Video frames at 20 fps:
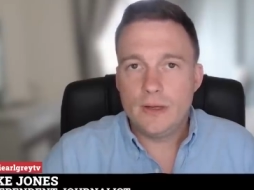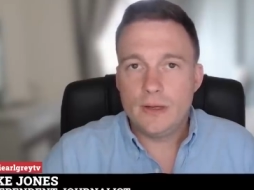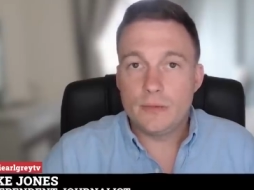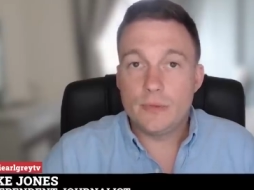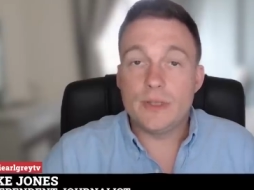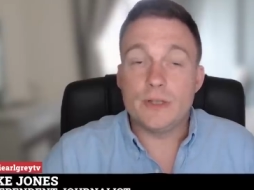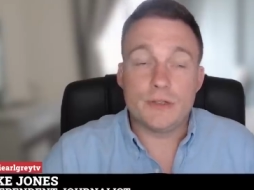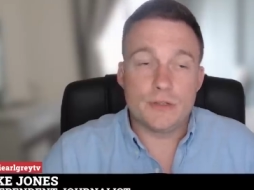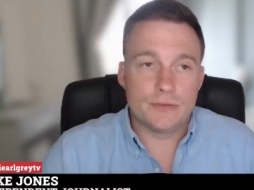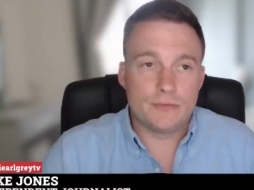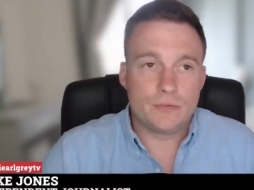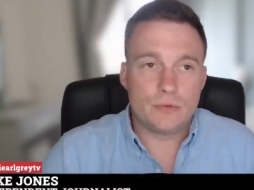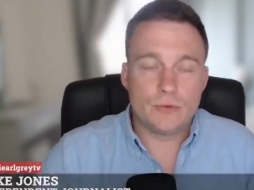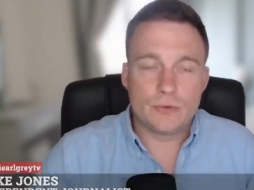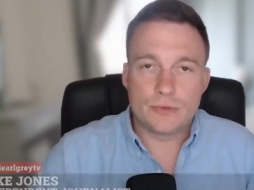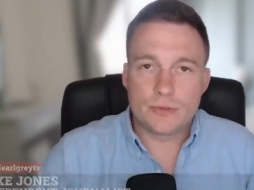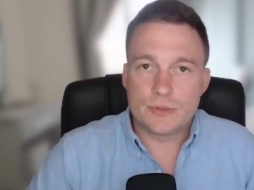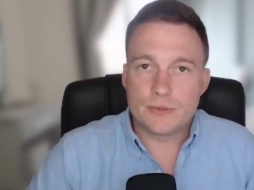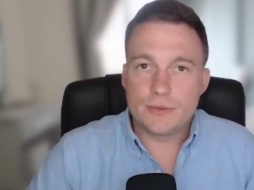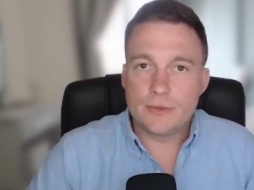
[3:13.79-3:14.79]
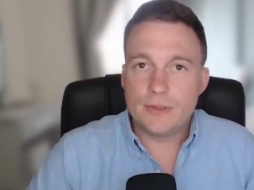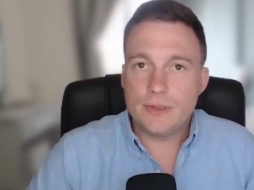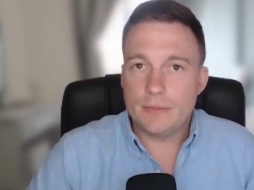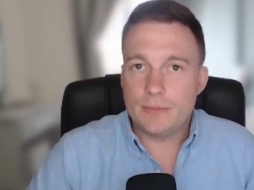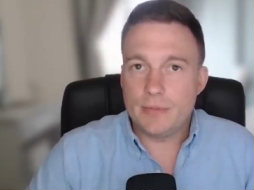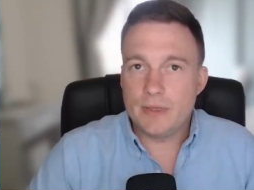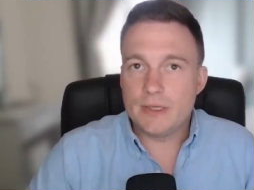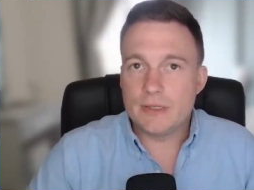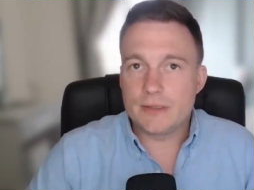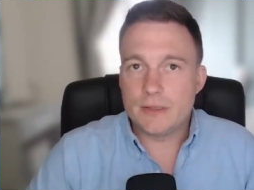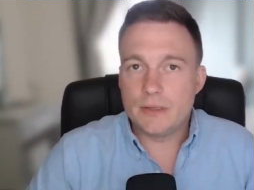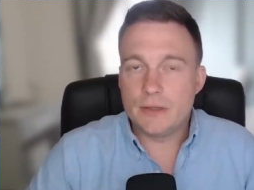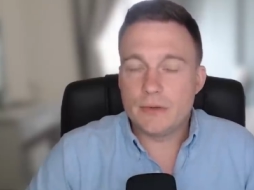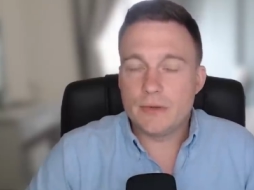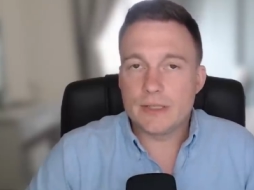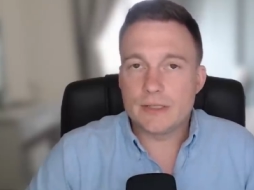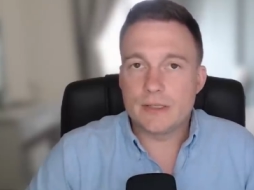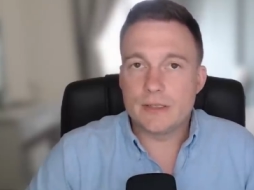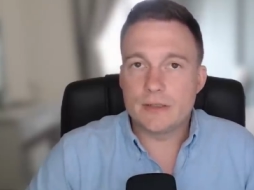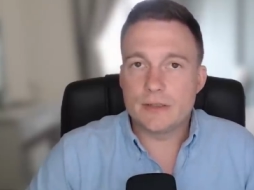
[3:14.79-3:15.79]
which, of course, appears the
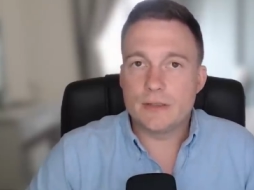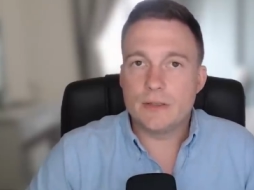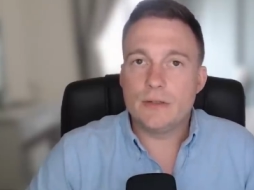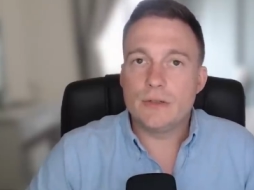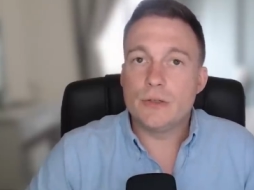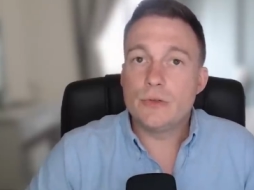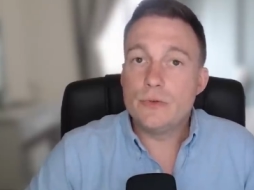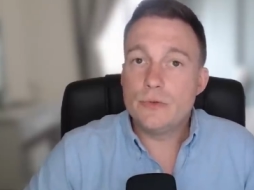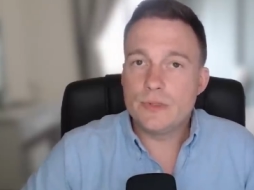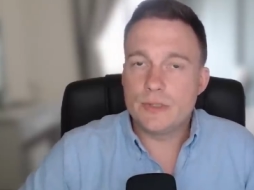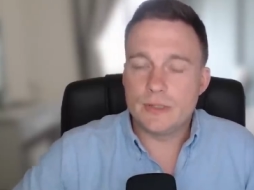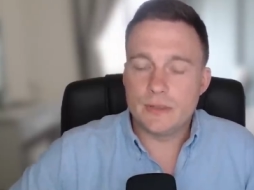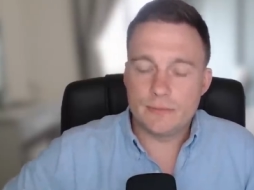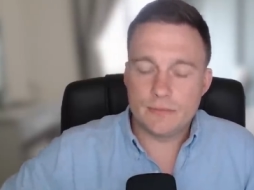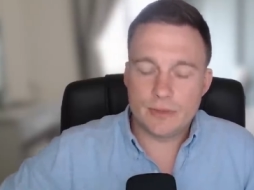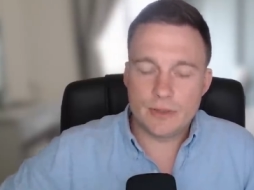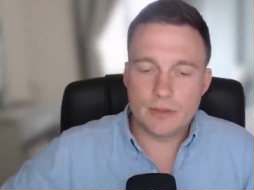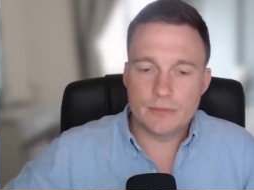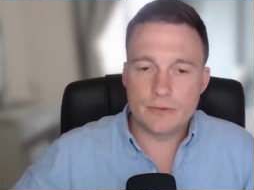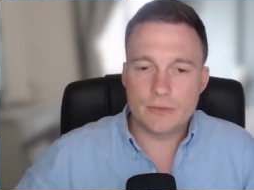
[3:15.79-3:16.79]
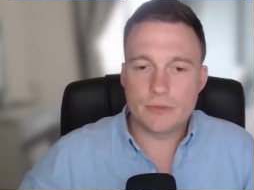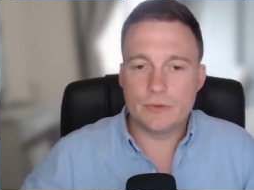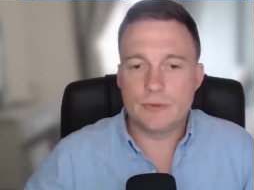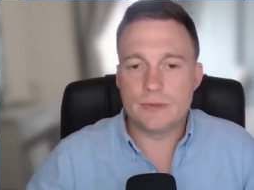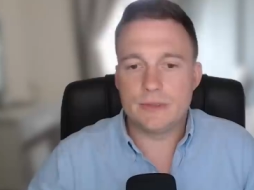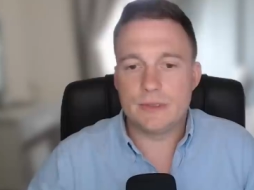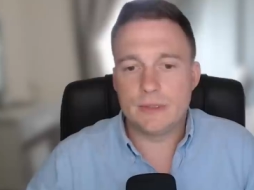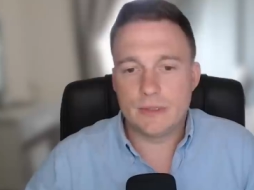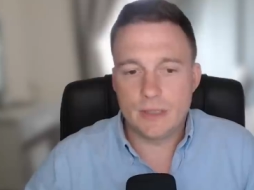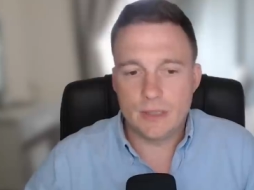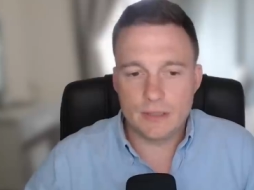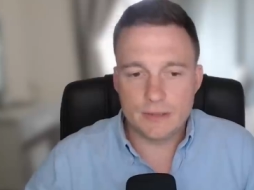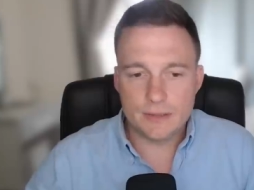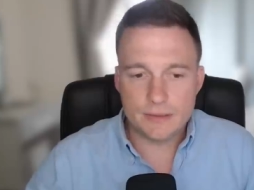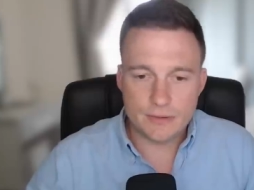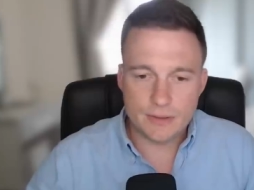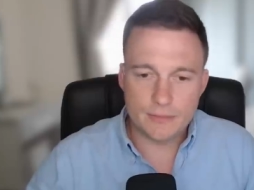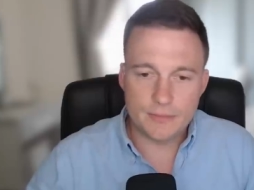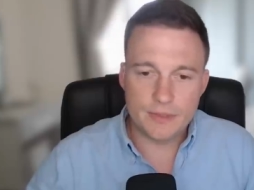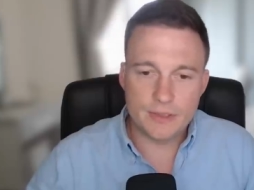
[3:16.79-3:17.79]
US is losing by resorting to
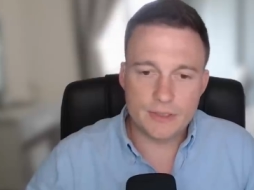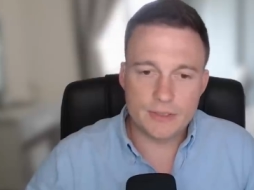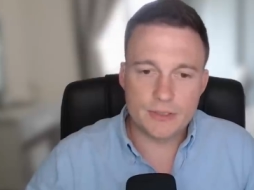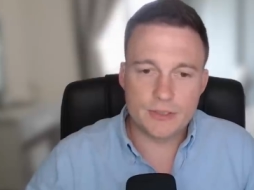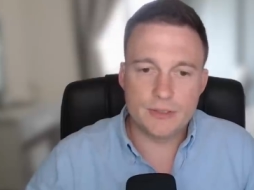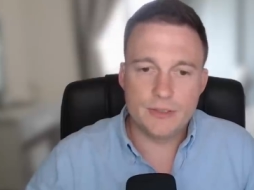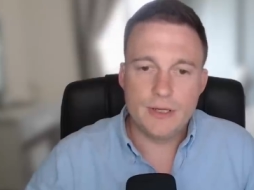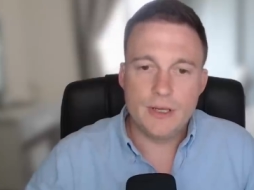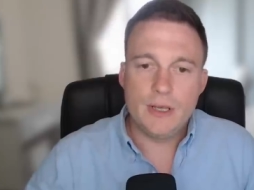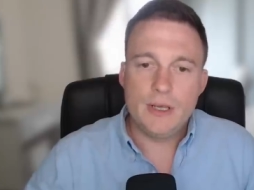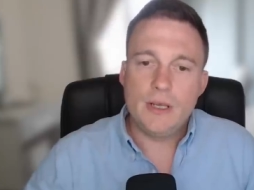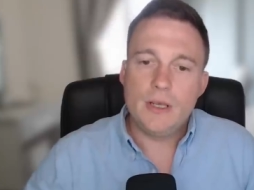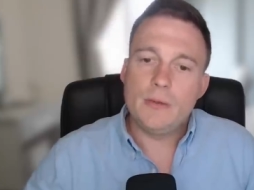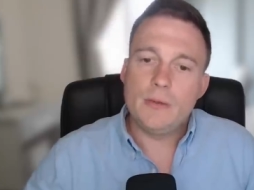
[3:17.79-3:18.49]
cluster ammunition.